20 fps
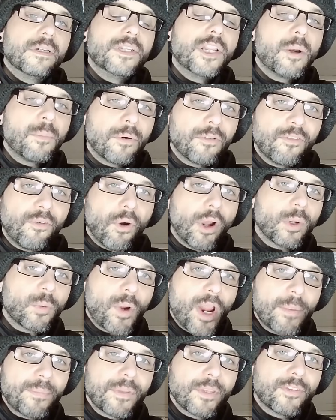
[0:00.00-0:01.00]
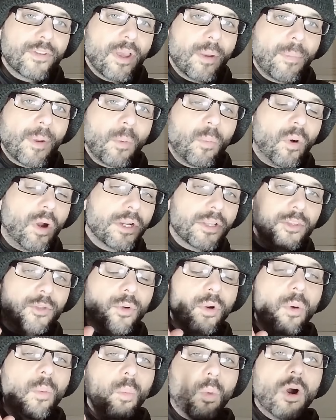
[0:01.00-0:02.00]
Now, before I wrap this up, I want to
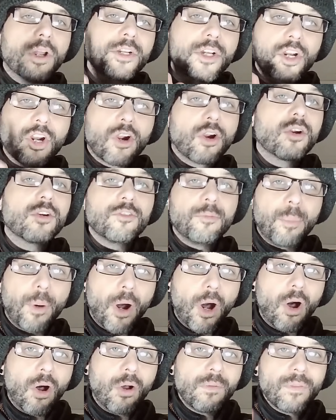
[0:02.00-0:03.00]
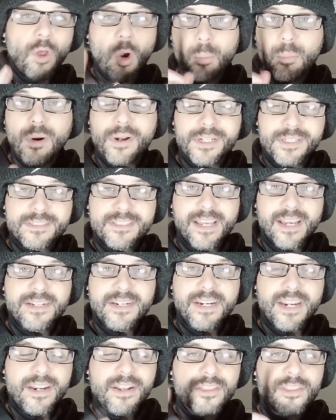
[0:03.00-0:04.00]
throw one curveball, no pun
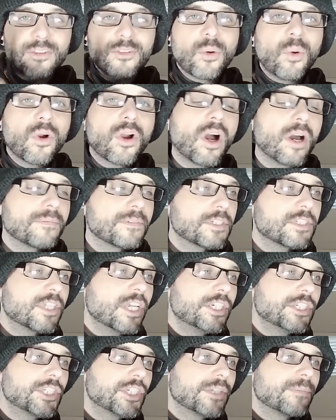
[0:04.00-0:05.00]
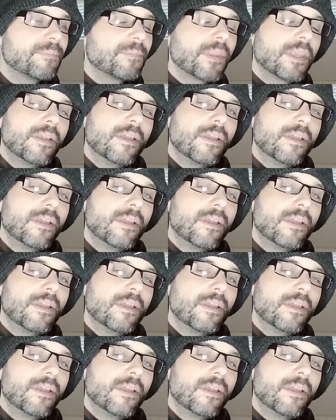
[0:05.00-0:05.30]
intended, into this whole conversation